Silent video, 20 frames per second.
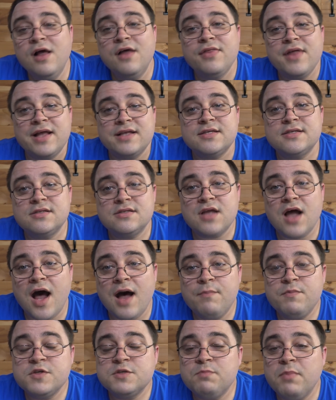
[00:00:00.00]
that
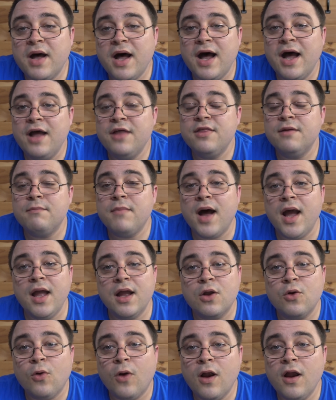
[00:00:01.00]
stops by the My
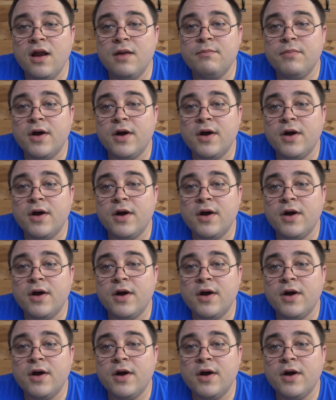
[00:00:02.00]
Aquarium